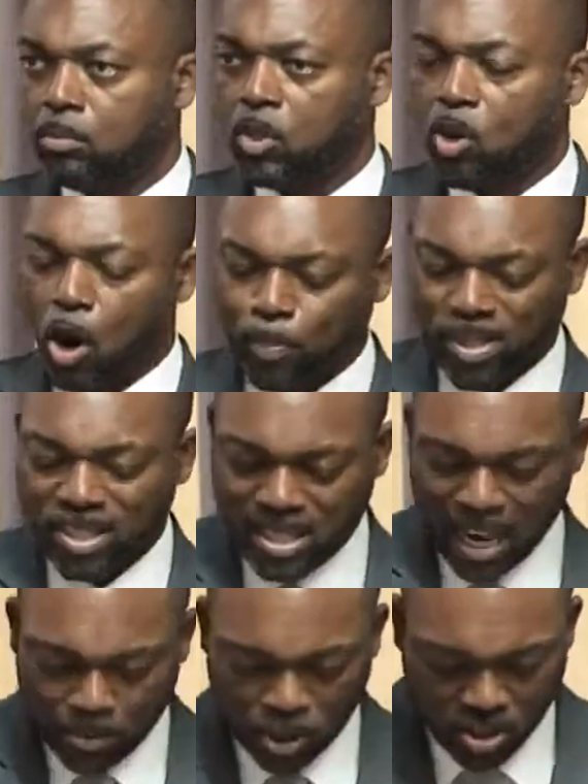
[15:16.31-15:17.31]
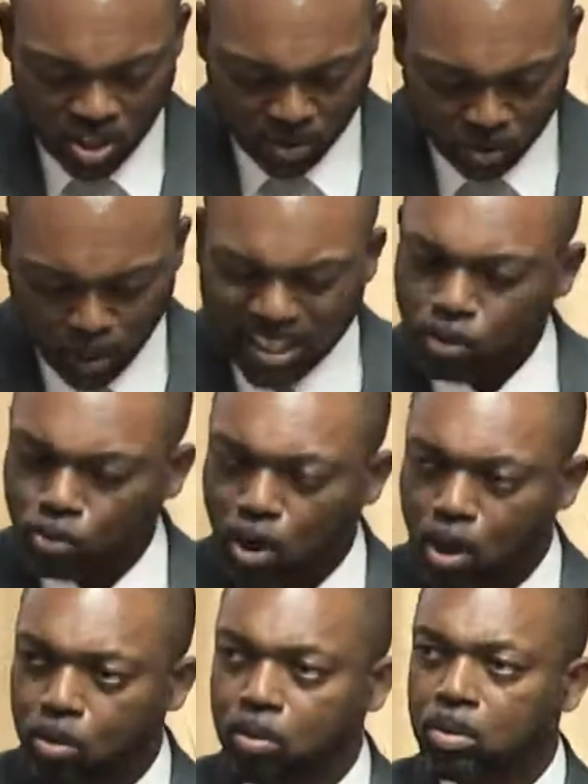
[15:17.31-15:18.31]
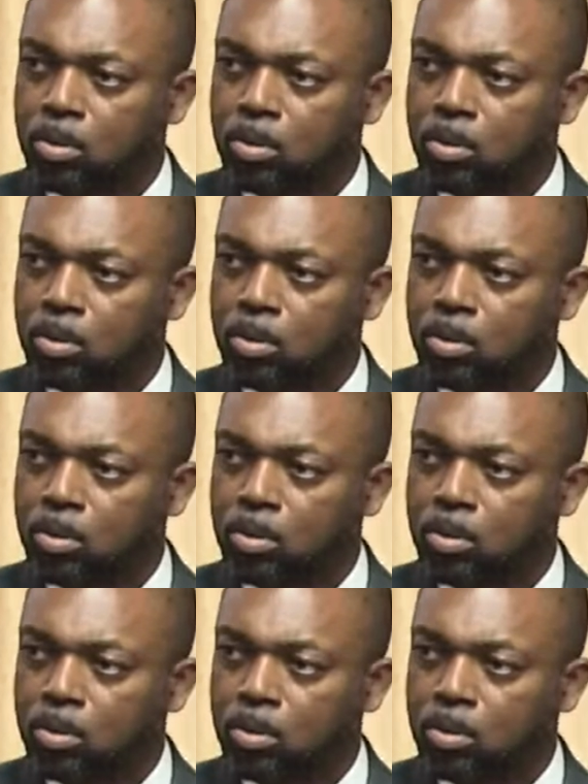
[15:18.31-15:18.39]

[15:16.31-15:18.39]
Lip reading: or perceptions of right and wrong,